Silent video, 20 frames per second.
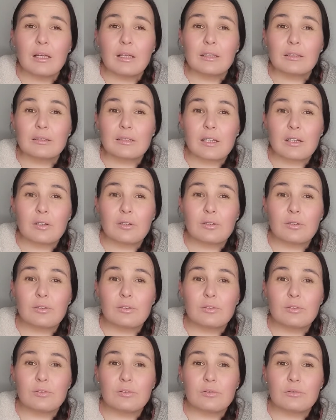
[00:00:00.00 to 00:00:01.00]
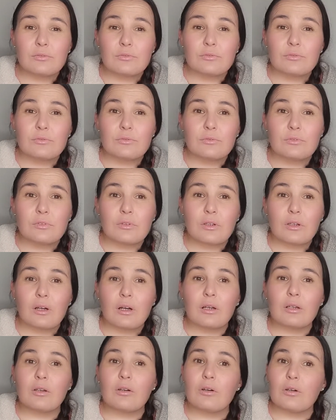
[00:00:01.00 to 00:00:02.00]
So
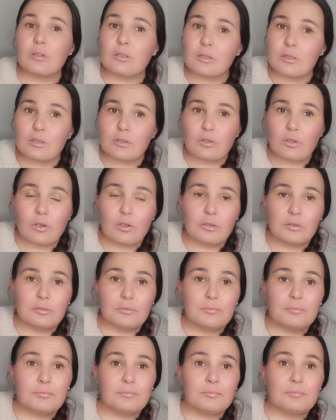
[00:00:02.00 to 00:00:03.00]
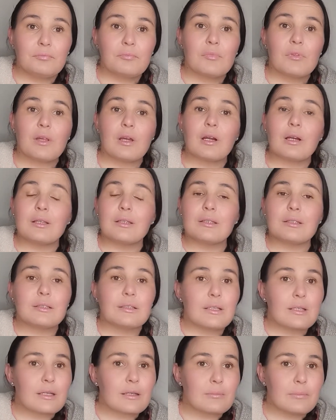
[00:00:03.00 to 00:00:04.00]
I cast it on, I did
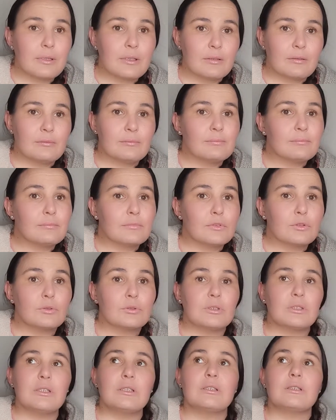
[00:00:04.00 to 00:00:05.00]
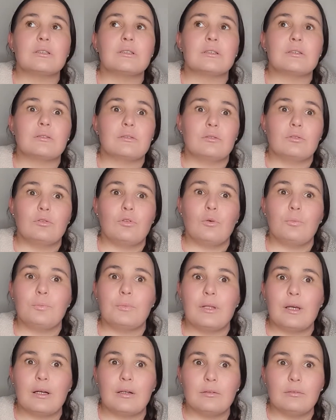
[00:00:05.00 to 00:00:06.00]
the ribbing because it's top
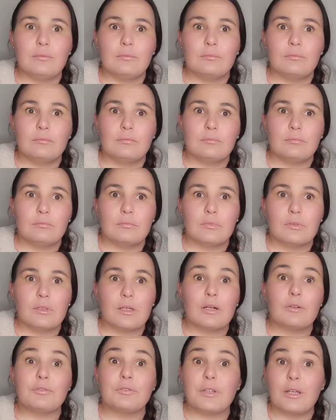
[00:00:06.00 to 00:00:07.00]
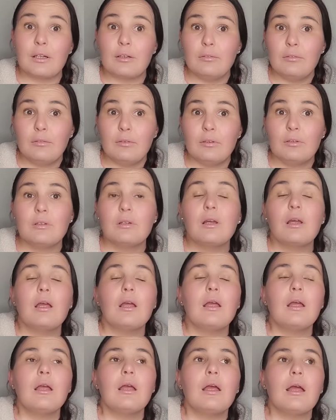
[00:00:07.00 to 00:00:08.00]
down, cuff down,
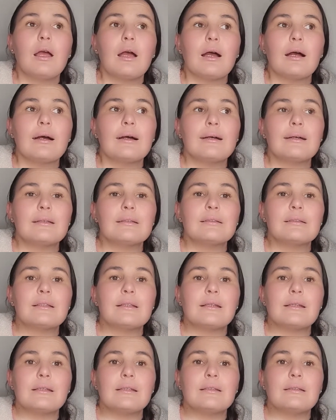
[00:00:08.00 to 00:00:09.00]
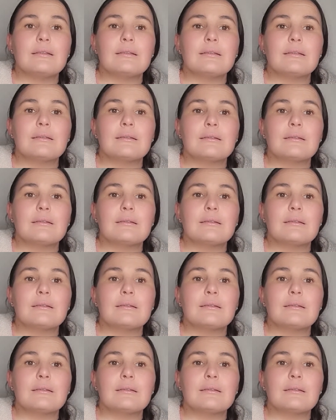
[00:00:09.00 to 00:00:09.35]
and then